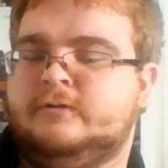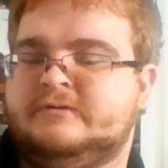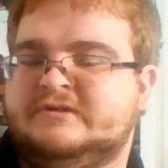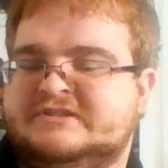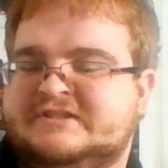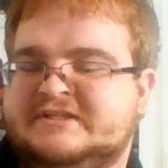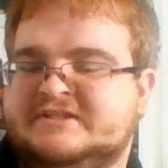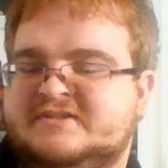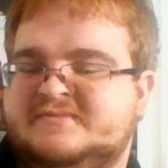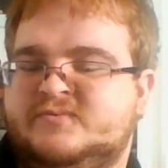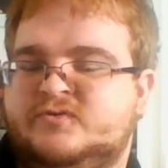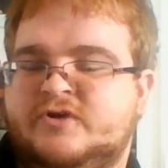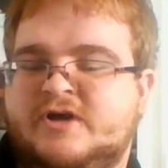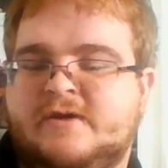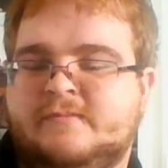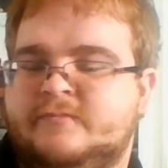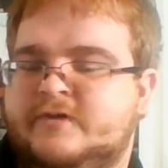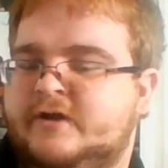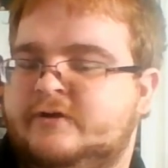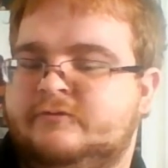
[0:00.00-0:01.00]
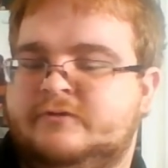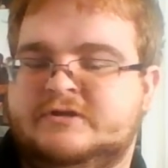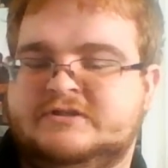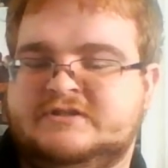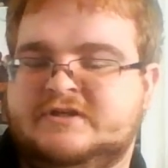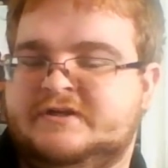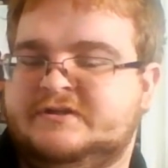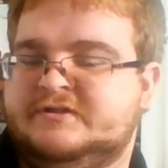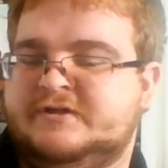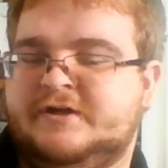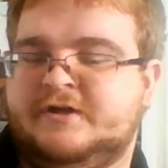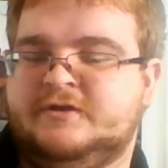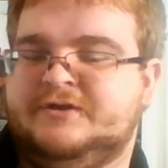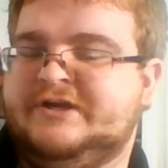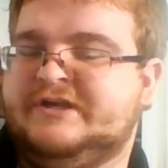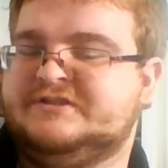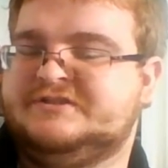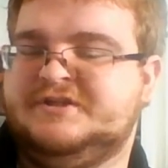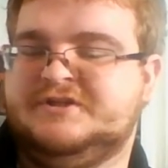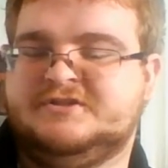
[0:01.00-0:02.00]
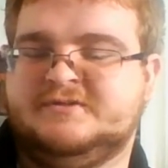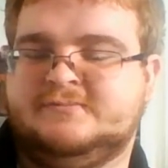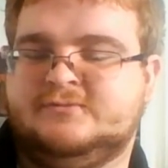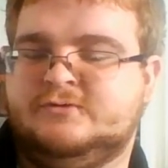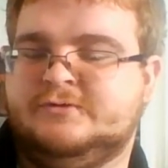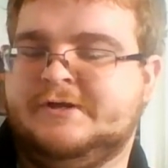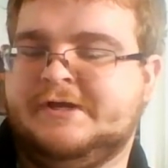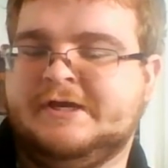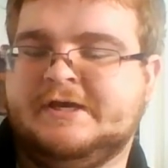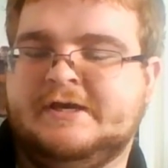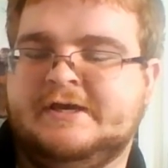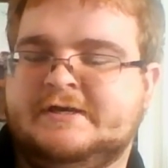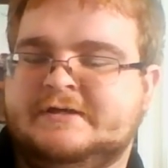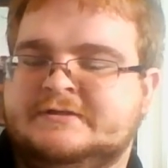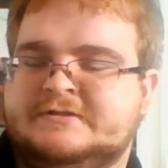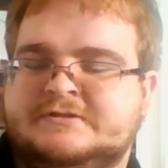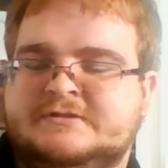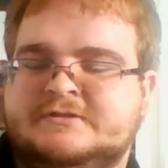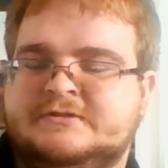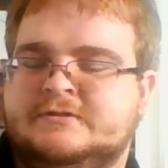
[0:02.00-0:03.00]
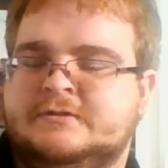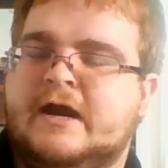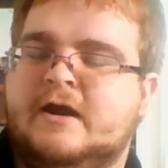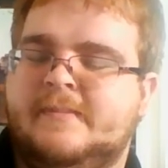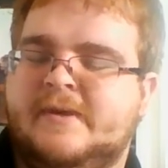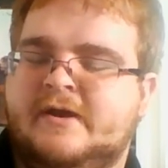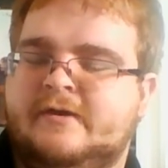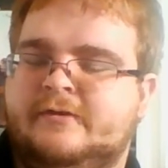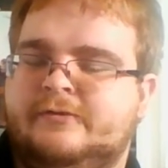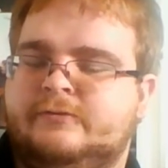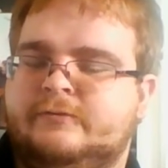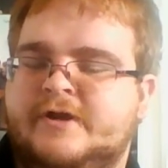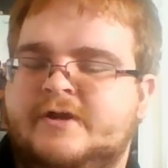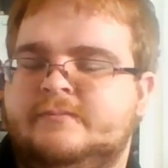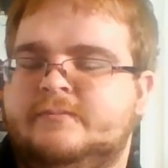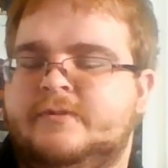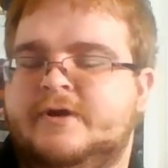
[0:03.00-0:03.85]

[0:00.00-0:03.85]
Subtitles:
was disappointing, but it wasn't nearly as disappointing as Iron Man 3.